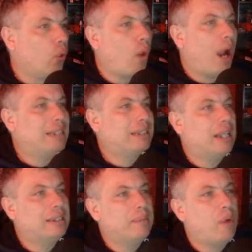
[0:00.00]
Rice
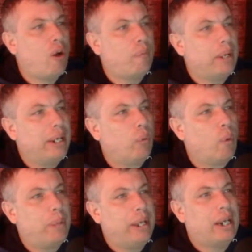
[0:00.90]
cuts him off, but he
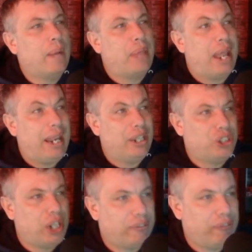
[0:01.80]
will pick up the hand
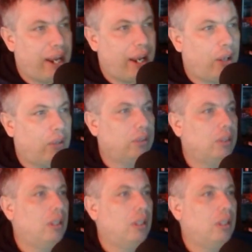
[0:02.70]
check foul.